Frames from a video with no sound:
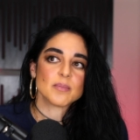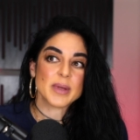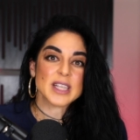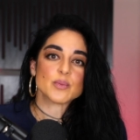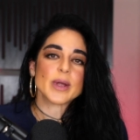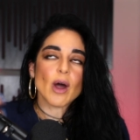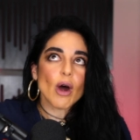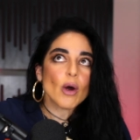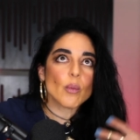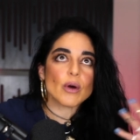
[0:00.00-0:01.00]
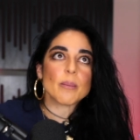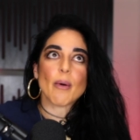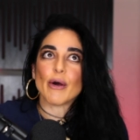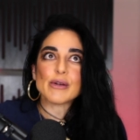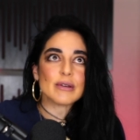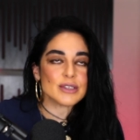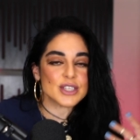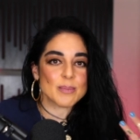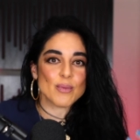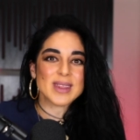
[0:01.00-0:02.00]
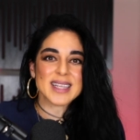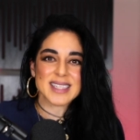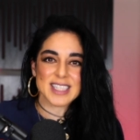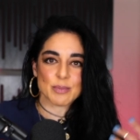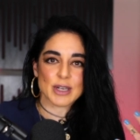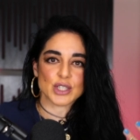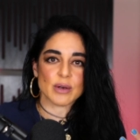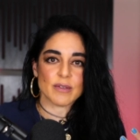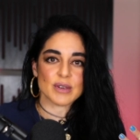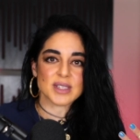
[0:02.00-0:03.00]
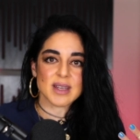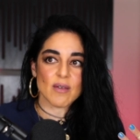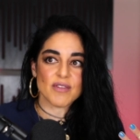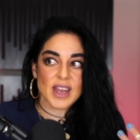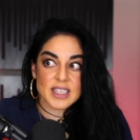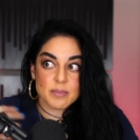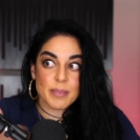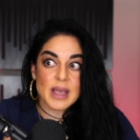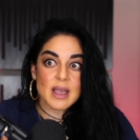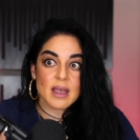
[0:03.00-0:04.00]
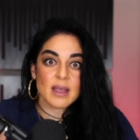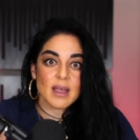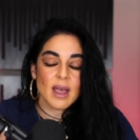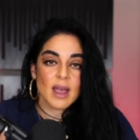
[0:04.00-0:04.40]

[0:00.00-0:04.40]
because we are we're in partnership with this expression of ourself that is being